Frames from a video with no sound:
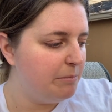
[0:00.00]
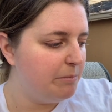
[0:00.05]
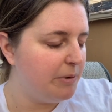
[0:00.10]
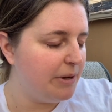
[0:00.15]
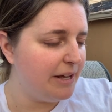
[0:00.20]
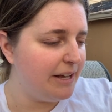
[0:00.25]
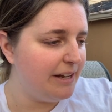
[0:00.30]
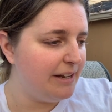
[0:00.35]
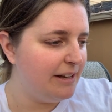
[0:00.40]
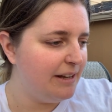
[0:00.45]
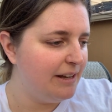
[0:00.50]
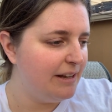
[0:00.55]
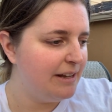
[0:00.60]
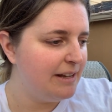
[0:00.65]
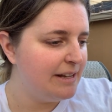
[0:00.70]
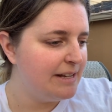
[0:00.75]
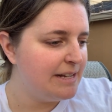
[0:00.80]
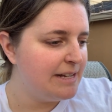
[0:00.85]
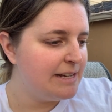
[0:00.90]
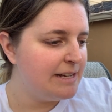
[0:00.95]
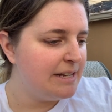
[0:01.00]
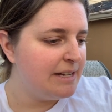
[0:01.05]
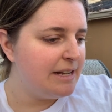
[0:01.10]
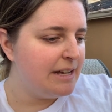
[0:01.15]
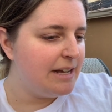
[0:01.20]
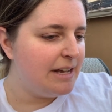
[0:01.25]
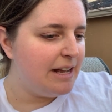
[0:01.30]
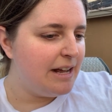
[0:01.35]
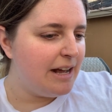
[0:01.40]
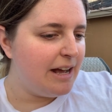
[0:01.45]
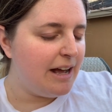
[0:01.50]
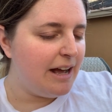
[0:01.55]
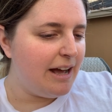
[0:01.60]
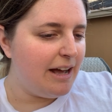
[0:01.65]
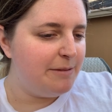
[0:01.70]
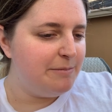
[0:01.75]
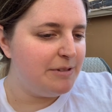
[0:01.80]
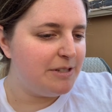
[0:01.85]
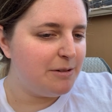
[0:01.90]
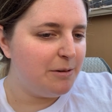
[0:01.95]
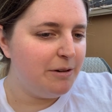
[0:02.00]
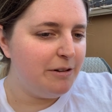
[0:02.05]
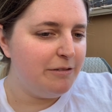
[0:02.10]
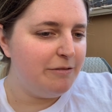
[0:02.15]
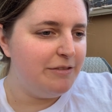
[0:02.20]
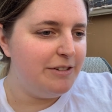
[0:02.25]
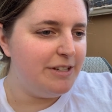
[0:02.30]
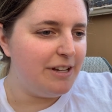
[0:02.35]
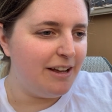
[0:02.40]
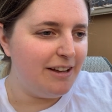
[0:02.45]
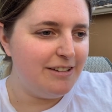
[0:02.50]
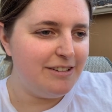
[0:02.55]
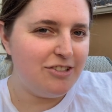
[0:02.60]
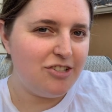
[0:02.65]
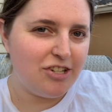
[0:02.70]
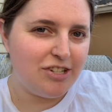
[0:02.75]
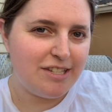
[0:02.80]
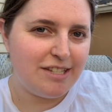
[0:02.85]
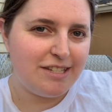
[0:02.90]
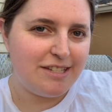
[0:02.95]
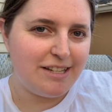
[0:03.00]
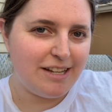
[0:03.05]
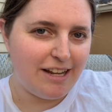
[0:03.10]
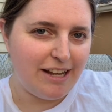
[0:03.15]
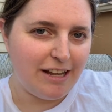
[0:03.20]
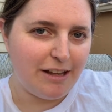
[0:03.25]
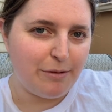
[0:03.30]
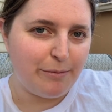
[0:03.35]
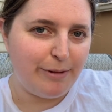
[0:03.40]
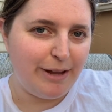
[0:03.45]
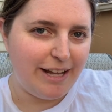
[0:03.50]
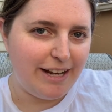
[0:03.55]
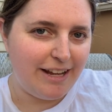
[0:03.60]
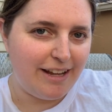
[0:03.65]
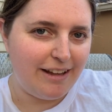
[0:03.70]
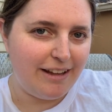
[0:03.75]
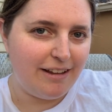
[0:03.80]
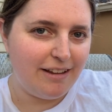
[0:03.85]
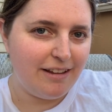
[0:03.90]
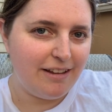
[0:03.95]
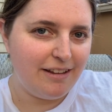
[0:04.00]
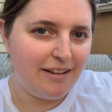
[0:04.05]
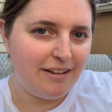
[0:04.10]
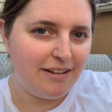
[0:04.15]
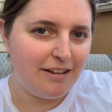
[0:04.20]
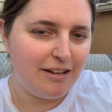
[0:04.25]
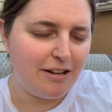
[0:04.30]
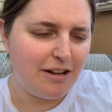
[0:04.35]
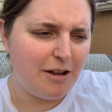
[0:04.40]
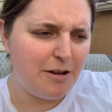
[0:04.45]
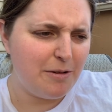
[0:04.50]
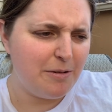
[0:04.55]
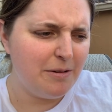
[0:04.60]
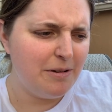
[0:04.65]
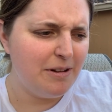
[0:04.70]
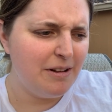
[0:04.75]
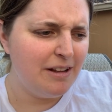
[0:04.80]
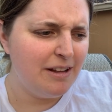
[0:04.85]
But I'm sort of done just sitting and waiting, you know?